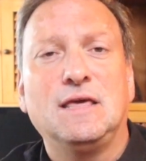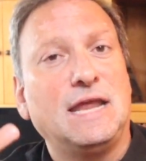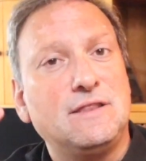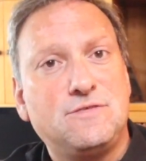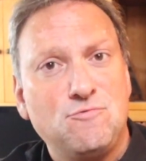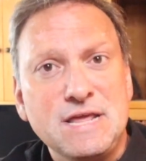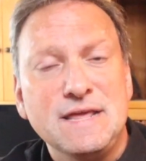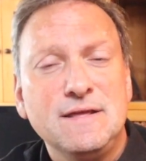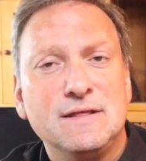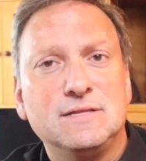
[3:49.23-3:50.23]
And
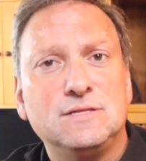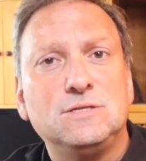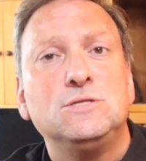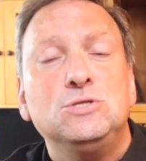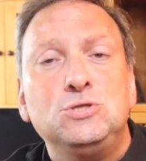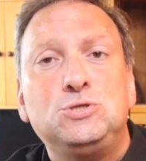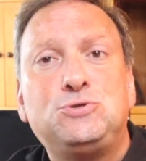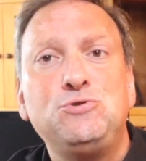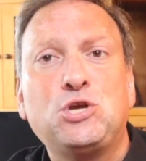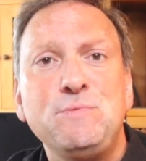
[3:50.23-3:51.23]
3,
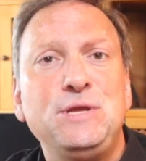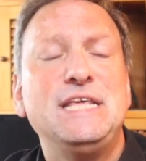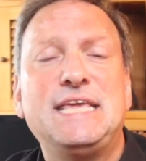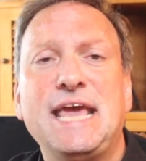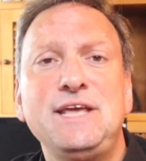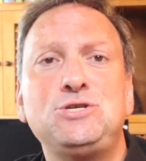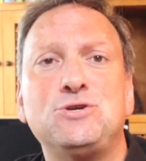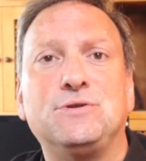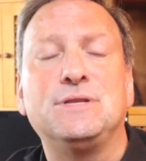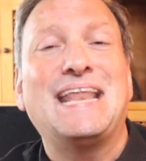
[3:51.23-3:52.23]
true
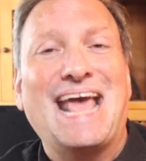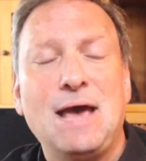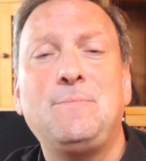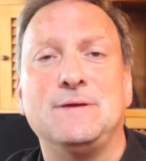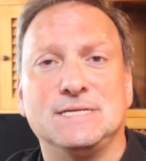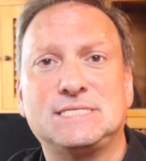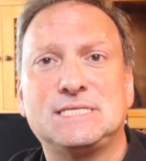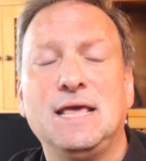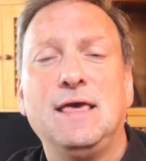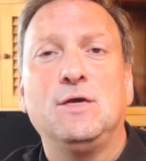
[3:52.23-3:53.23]
communication happens